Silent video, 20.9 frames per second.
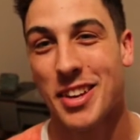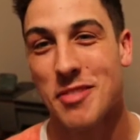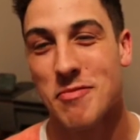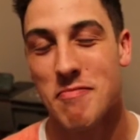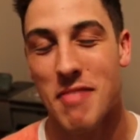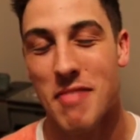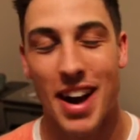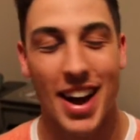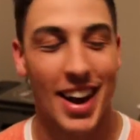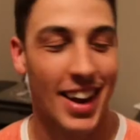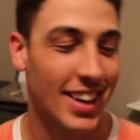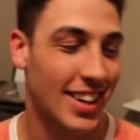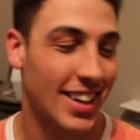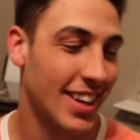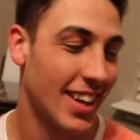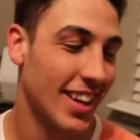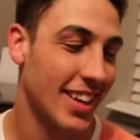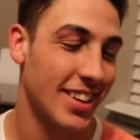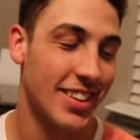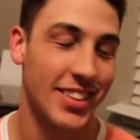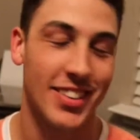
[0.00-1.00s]
my
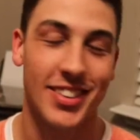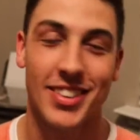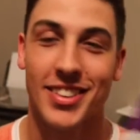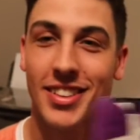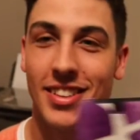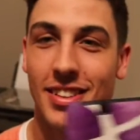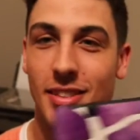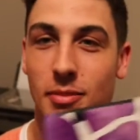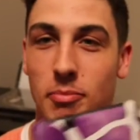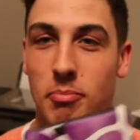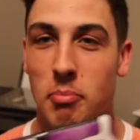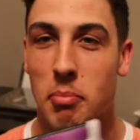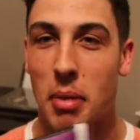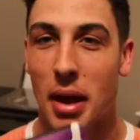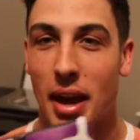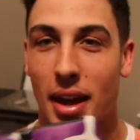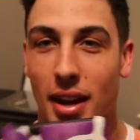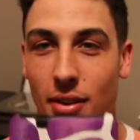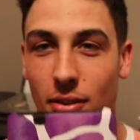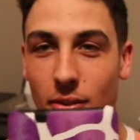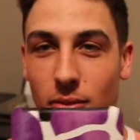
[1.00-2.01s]
Kindle
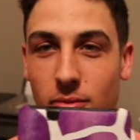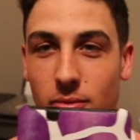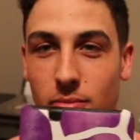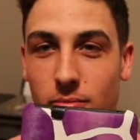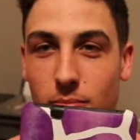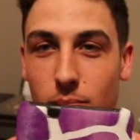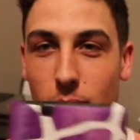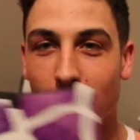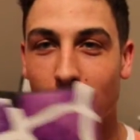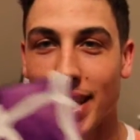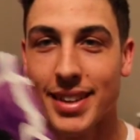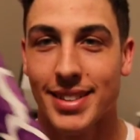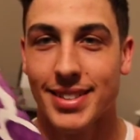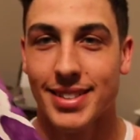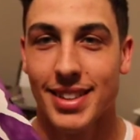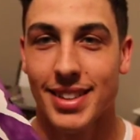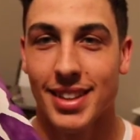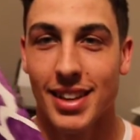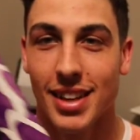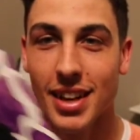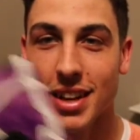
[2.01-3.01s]
back place
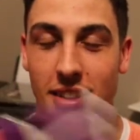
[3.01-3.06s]
thing.